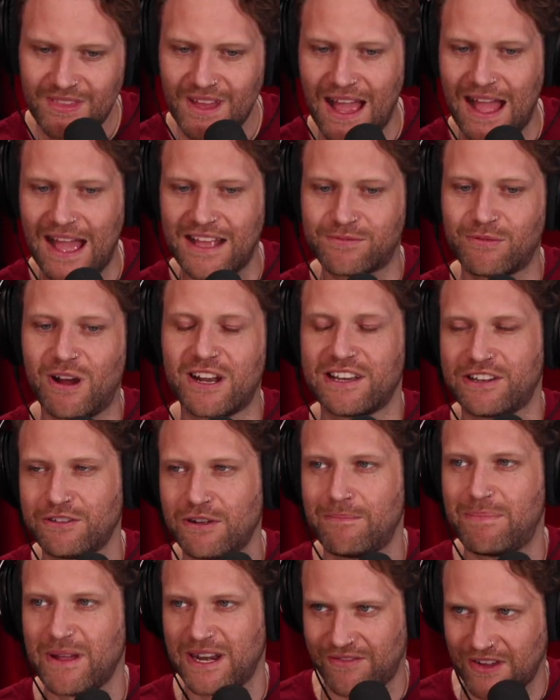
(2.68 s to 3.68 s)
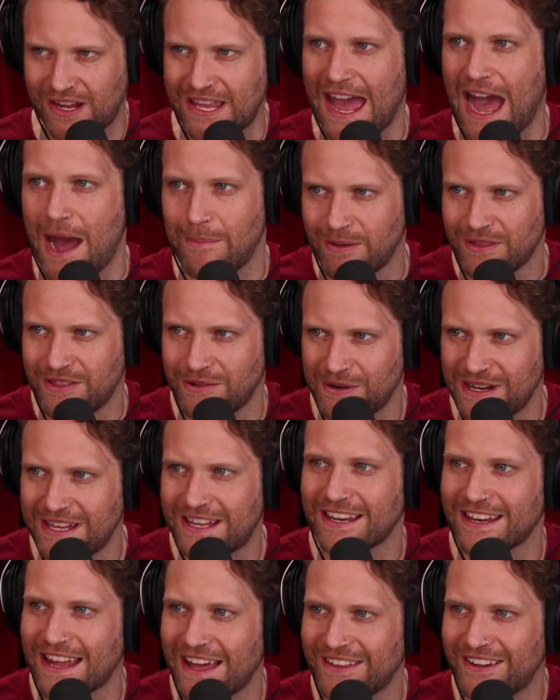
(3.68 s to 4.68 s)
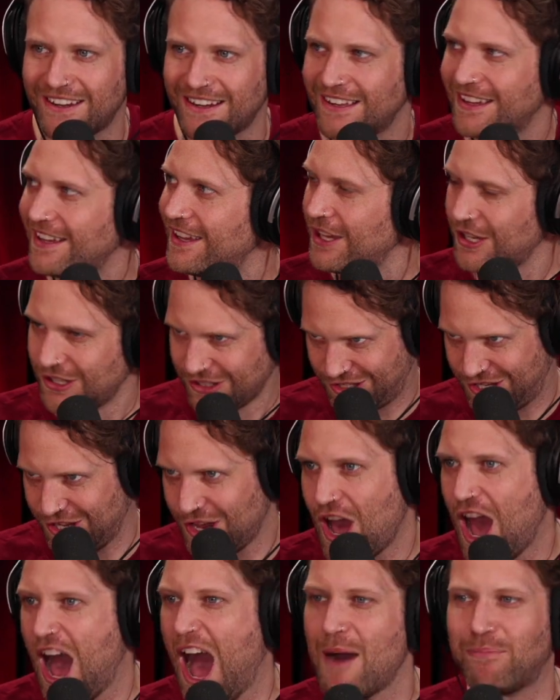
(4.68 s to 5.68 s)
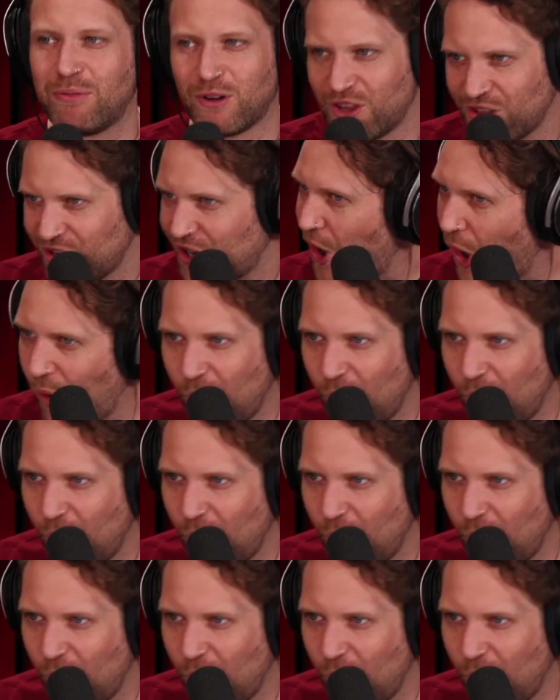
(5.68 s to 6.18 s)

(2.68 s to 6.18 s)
I just wanted to do a bit of a cap of the week. Another cap of the